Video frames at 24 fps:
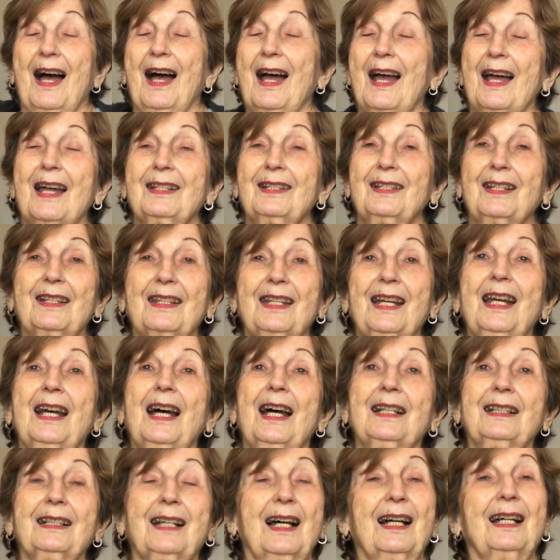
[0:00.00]

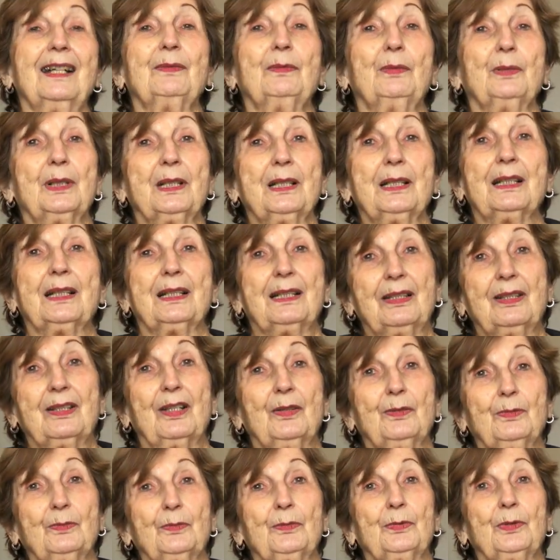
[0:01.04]
I really
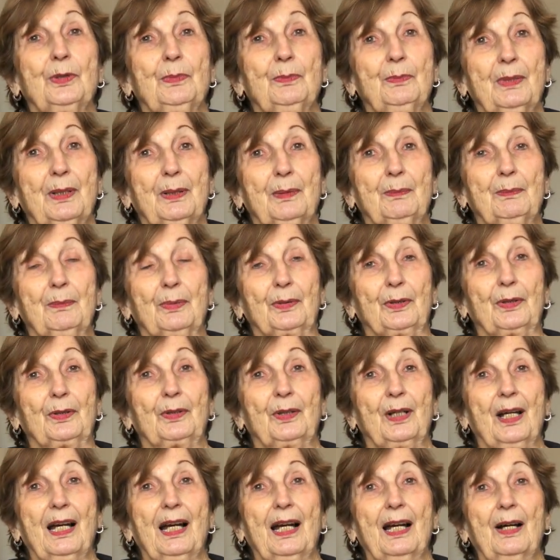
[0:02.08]
don't remember
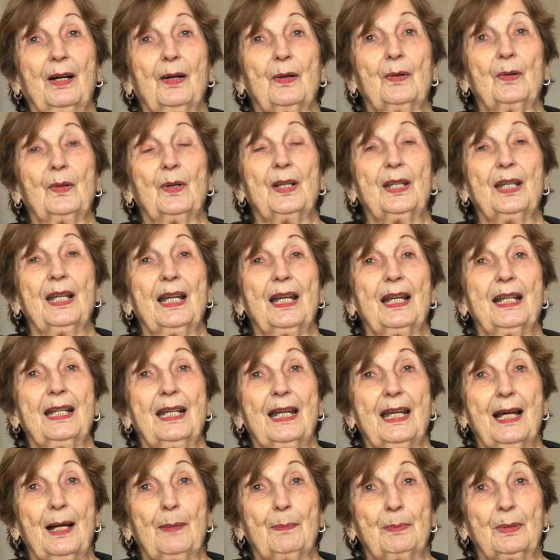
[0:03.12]
how that
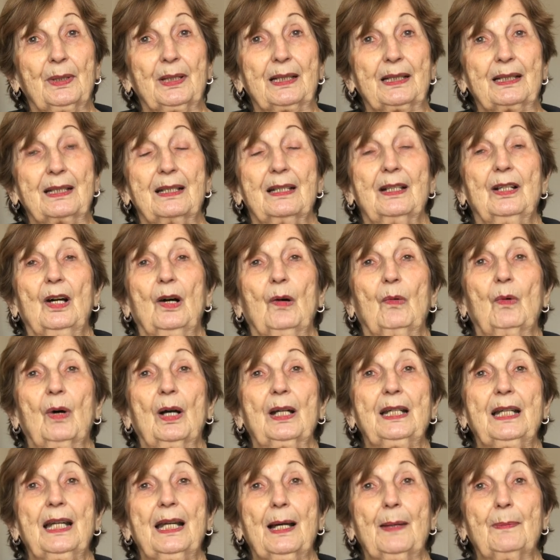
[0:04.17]
happened.
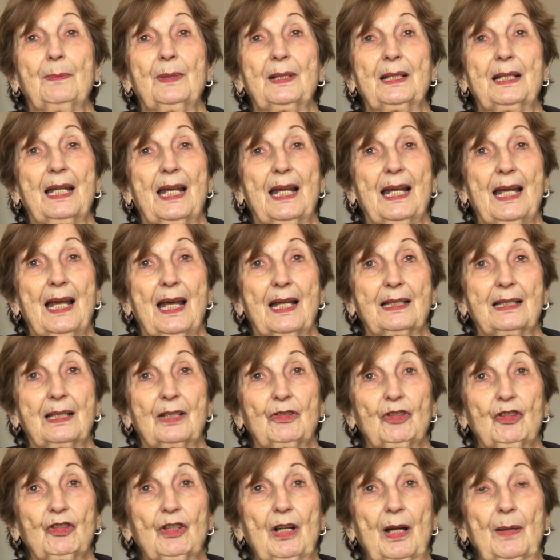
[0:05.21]
What happened at the
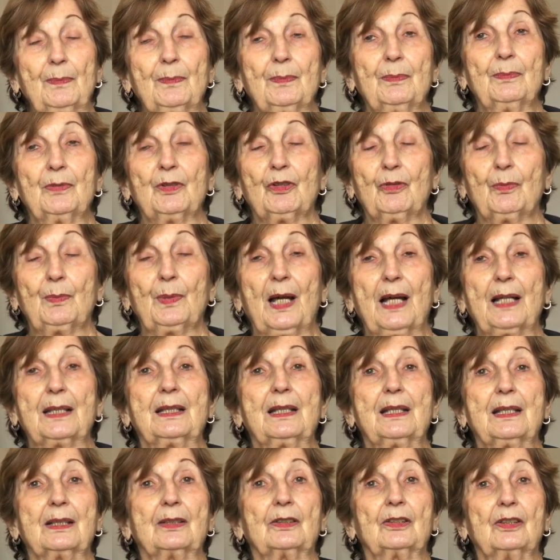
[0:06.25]
Shabbat
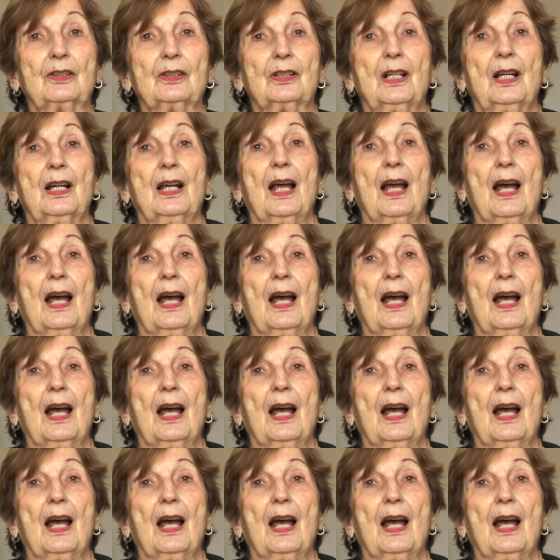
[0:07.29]
dinner?